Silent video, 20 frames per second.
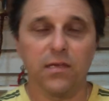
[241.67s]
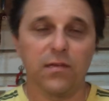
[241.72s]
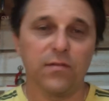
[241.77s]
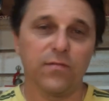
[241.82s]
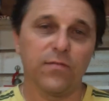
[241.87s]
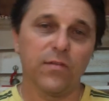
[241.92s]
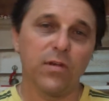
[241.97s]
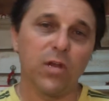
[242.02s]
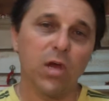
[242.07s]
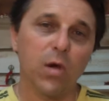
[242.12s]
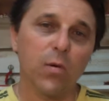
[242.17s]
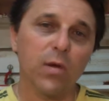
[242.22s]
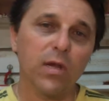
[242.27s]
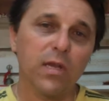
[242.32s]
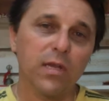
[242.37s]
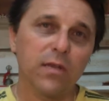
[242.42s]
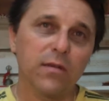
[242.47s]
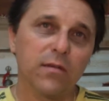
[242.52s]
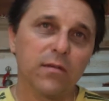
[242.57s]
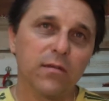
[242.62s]
For no
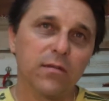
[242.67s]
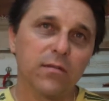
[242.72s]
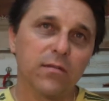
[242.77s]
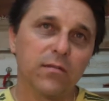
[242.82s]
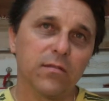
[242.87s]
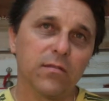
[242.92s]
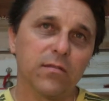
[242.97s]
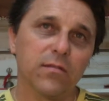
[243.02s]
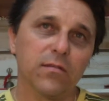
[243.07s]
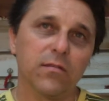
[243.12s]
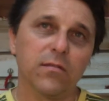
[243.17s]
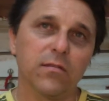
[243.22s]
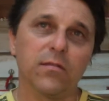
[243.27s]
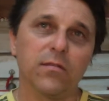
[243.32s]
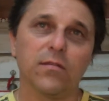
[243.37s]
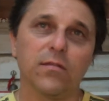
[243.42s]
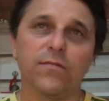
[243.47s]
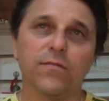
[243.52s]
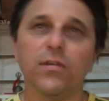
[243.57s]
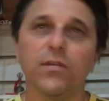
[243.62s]
one
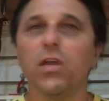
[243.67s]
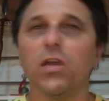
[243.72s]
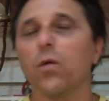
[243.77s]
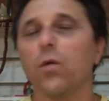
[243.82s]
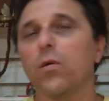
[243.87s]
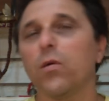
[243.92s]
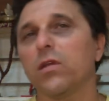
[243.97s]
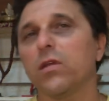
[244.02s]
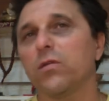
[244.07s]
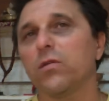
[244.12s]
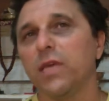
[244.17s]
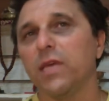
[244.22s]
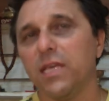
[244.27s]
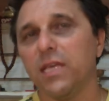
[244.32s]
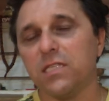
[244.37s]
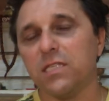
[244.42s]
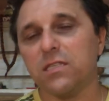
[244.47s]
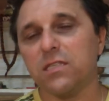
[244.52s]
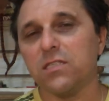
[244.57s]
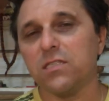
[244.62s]
who hears
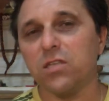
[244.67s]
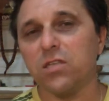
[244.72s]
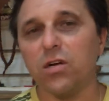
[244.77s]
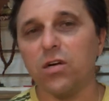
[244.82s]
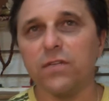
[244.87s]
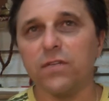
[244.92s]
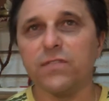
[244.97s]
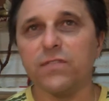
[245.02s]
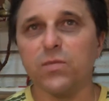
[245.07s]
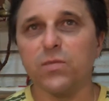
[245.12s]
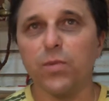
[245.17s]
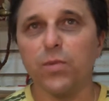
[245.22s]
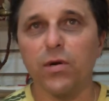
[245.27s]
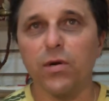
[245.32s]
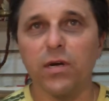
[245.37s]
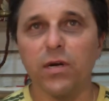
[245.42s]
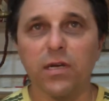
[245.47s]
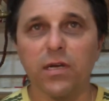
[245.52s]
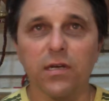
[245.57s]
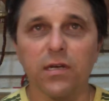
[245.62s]
the song of
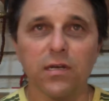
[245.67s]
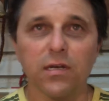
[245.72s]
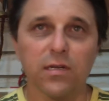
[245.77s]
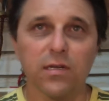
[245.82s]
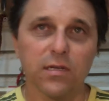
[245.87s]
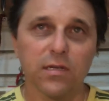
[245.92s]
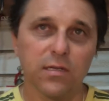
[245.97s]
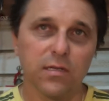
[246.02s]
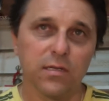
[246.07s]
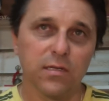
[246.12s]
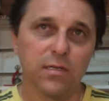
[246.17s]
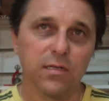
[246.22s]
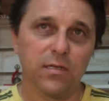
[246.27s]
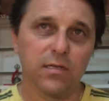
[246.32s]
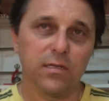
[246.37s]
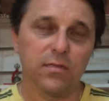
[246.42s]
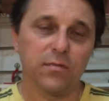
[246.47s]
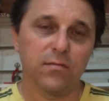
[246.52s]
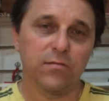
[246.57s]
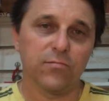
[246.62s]
spirit
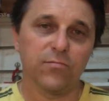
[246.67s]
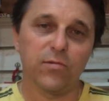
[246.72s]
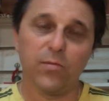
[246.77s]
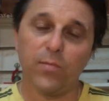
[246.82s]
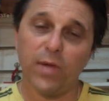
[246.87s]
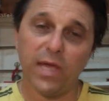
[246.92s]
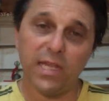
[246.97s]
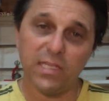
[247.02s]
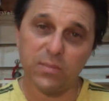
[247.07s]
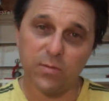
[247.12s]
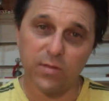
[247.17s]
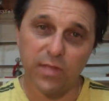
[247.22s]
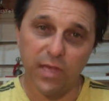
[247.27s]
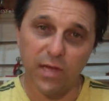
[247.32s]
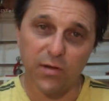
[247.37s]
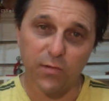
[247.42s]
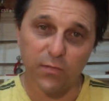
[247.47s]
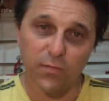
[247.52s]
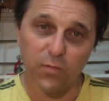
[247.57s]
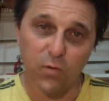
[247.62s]
remains without
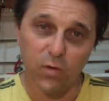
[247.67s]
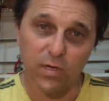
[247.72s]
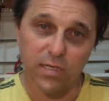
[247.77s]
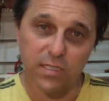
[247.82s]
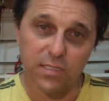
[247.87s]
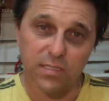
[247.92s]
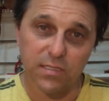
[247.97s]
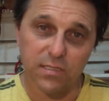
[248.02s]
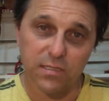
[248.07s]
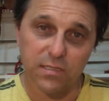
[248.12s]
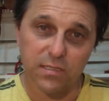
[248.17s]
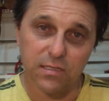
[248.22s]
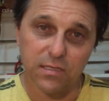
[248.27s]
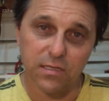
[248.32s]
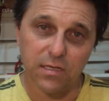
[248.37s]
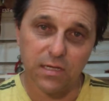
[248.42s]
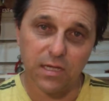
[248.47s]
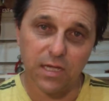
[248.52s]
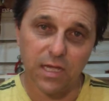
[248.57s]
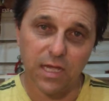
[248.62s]
a voice.
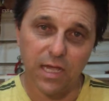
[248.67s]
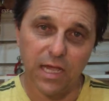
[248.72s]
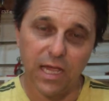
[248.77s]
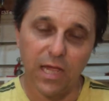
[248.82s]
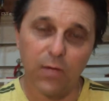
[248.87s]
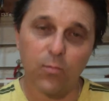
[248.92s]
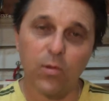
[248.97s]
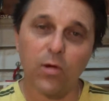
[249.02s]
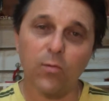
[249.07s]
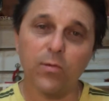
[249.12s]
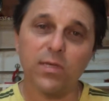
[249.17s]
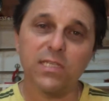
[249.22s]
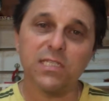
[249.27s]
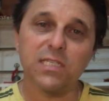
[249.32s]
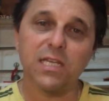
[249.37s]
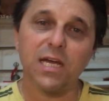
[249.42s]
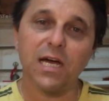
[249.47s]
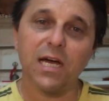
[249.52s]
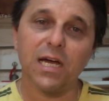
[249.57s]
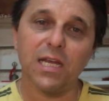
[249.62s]
And when we
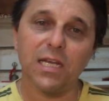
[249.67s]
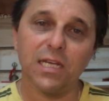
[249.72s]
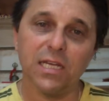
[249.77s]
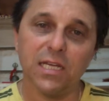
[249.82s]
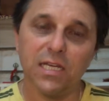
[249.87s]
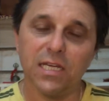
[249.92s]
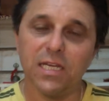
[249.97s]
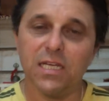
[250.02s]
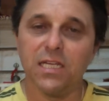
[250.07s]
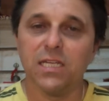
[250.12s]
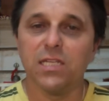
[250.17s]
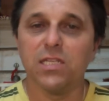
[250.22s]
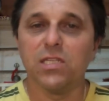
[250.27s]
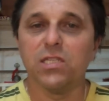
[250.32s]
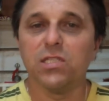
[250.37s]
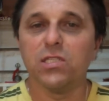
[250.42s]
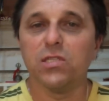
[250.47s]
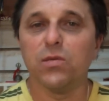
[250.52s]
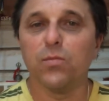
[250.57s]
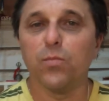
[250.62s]
start
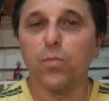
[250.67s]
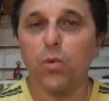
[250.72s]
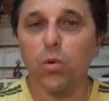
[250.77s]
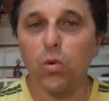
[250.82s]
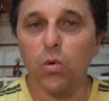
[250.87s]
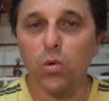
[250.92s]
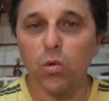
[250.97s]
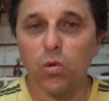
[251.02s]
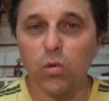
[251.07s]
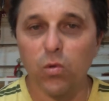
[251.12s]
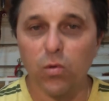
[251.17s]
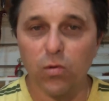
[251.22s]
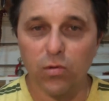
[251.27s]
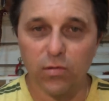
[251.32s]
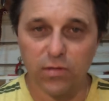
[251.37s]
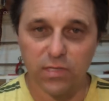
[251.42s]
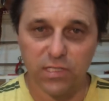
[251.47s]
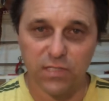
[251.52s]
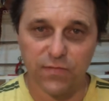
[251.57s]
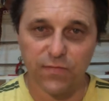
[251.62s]
to pull
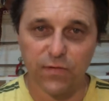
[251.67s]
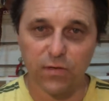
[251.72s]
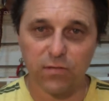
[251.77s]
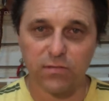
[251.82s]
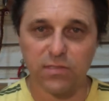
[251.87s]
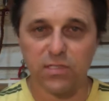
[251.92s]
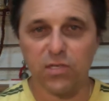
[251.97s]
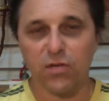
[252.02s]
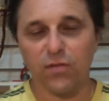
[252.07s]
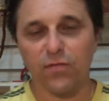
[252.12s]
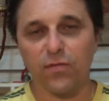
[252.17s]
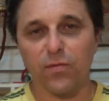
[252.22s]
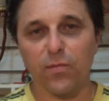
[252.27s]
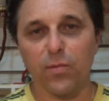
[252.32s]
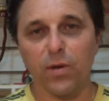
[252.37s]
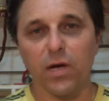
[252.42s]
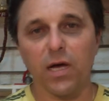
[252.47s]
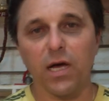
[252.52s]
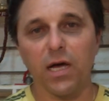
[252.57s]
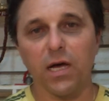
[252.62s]
this false self
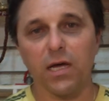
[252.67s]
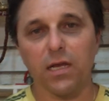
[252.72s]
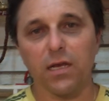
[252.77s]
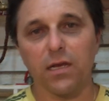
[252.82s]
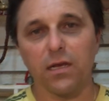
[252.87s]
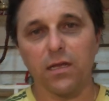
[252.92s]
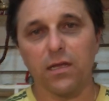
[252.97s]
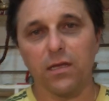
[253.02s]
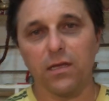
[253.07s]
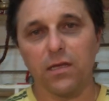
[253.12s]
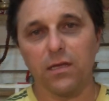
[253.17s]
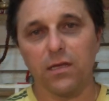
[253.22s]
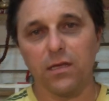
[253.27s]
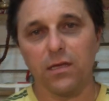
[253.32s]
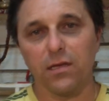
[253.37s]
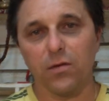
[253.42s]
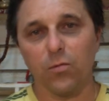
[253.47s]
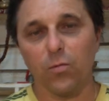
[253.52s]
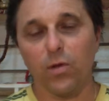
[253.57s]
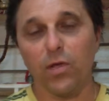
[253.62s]
apart,
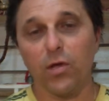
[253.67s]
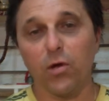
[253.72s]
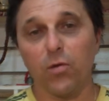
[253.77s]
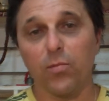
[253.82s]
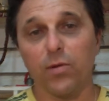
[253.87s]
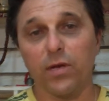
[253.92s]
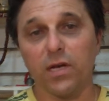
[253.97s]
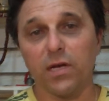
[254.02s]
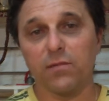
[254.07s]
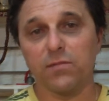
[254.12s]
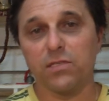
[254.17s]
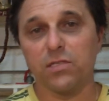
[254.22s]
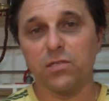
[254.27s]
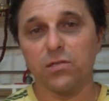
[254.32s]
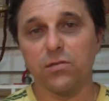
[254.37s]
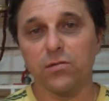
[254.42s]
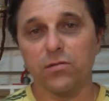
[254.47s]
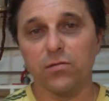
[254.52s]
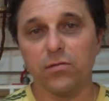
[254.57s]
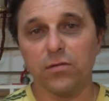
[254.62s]
we open up
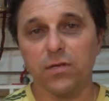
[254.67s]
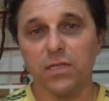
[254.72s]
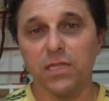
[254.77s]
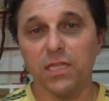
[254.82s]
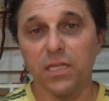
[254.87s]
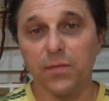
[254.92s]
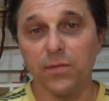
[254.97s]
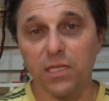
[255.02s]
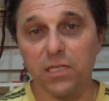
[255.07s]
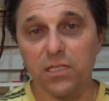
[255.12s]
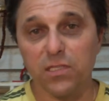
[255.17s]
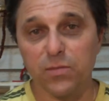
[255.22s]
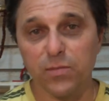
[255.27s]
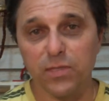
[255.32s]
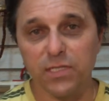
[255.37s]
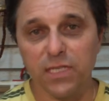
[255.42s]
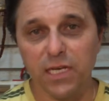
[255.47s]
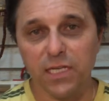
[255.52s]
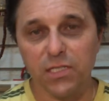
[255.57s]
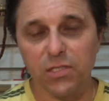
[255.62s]
to limitless
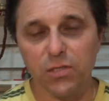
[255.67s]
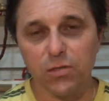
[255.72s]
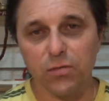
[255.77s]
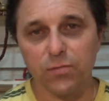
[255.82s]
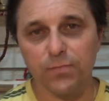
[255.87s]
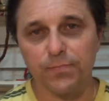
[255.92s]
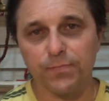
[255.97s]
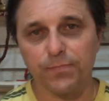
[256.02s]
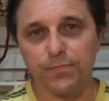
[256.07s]
potential.